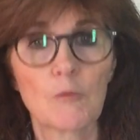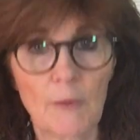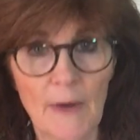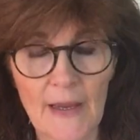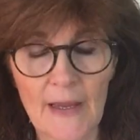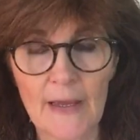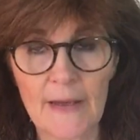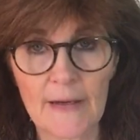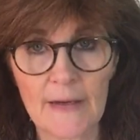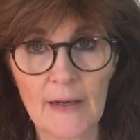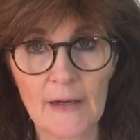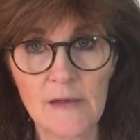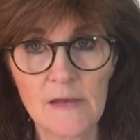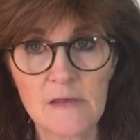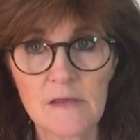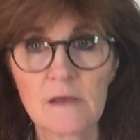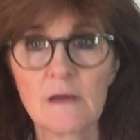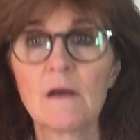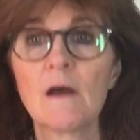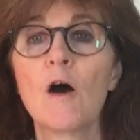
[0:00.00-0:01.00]

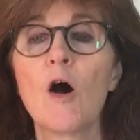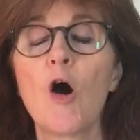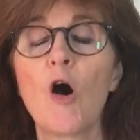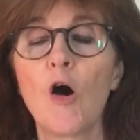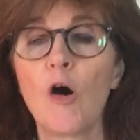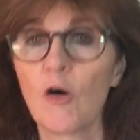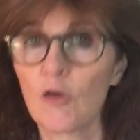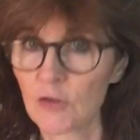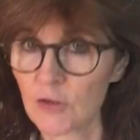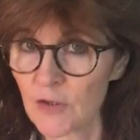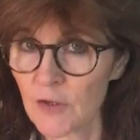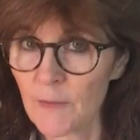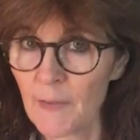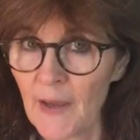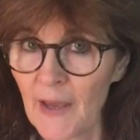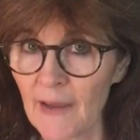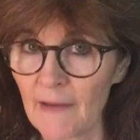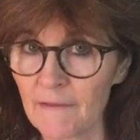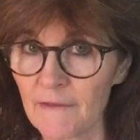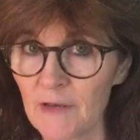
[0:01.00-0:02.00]
Recognize, alter the
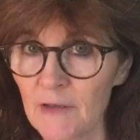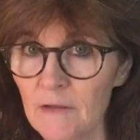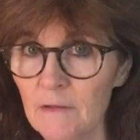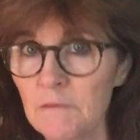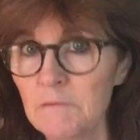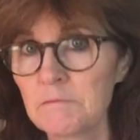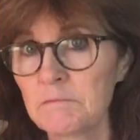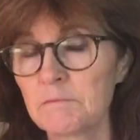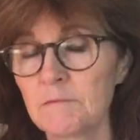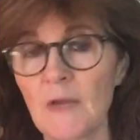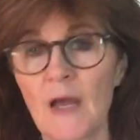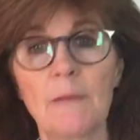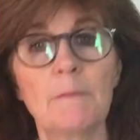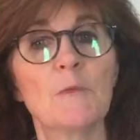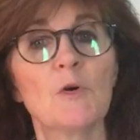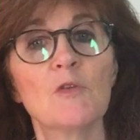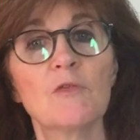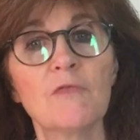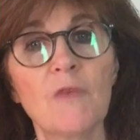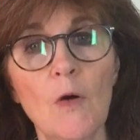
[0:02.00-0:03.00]
behavior,
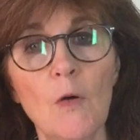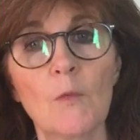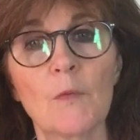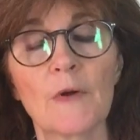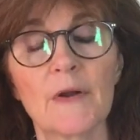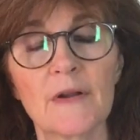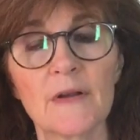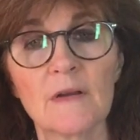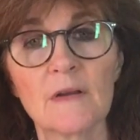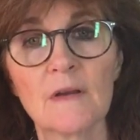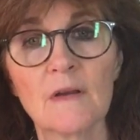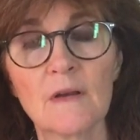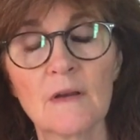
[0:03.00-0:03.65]
and move forward.